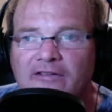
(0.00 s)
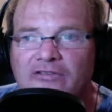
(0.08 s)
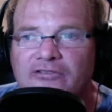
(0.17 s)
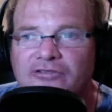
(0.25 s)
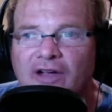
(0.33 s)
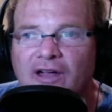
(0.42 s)

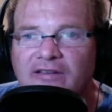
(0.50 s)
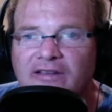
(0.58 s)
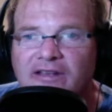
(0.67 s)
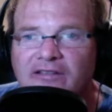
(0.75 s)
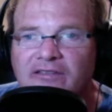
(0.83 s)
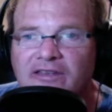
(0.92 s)
Trying to
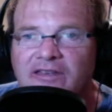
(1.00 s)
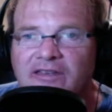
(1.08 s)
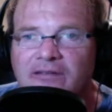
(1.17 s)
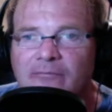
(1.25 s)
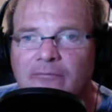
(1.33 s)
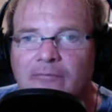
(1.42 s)
get the
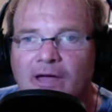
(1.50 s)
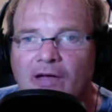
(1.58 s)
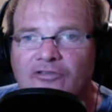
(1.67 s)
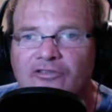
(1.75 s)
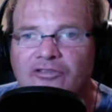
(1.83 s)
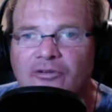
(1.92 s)

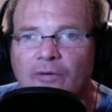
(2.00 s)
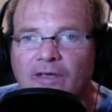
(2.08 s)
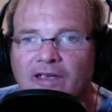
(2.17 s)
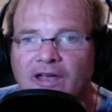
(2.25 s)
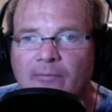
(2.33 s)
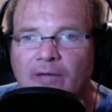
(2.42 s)
mouse to
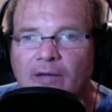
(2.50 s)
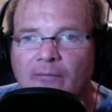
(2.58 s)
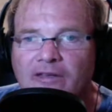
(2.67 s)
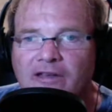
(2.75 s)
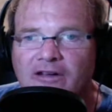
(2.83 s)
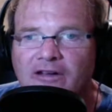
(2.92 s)
wake up on
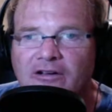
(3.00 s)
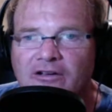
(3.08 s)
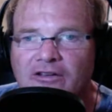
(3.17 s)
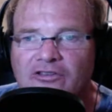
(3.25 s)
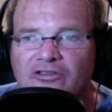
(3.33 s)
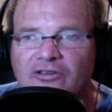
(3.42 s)
me here.
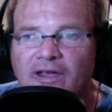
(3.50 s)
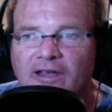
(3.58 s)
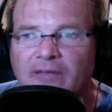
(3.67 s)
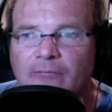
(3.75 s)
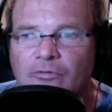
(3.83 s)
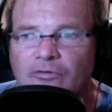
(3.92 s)
So I
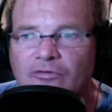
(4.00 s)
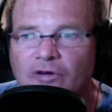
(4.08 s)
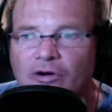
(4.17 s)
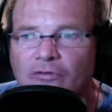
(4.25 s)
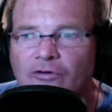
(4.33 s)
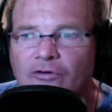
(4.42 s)
can move
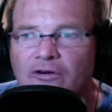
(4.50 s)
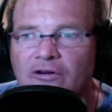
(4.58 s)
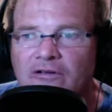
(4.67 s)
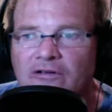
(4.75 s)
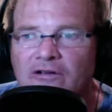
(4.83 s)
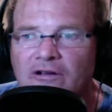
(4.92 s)
over.
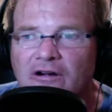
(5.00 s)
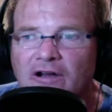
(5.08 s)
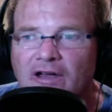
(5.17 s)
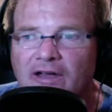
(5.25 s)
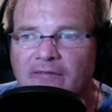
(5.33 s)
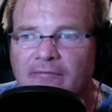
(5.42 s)
All
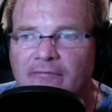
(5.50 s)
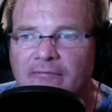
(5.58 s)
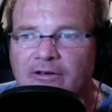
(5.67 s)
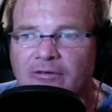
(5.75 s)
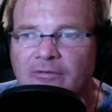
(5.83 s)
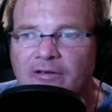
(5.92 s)
right,
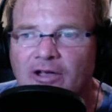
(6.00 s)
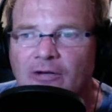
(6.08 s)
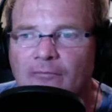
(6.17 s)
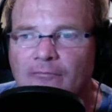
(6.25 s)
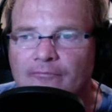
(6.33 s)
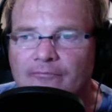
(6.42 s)
here we go.
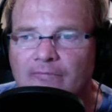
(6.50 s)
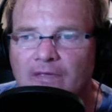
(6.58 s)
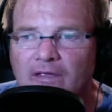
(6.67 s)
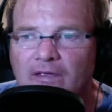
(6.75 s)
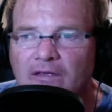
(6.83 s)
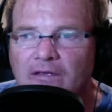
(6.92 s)

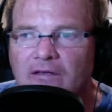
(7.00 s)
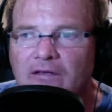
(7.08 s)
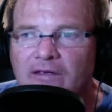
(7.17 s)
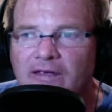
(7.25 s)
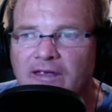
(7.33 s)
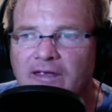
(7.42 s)

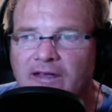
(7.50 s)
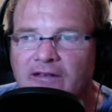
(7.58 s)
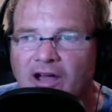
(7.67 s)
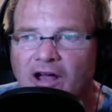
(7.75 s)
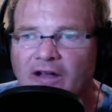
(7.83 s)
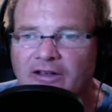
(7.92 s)
And
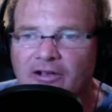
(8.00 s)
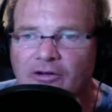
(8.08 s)
audio.